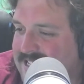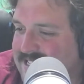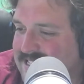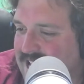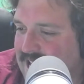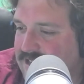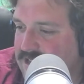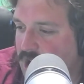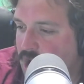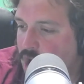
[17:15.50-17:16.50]
sense.
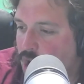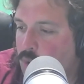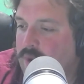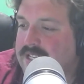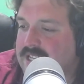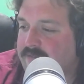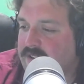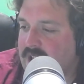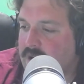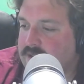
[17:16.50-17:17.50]
All we can say for
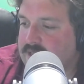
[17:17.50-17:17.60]
now is